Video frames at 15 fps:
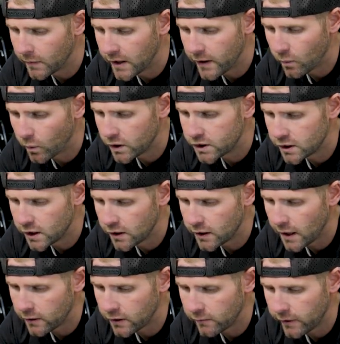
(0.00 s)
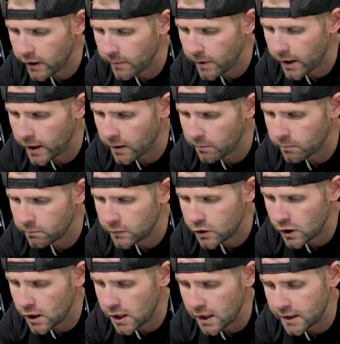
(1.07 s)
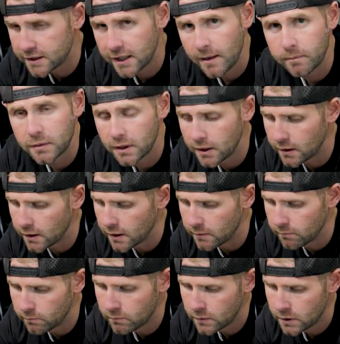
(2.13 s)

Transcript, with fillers: and then once you get down to the very bottom, you hit accept again.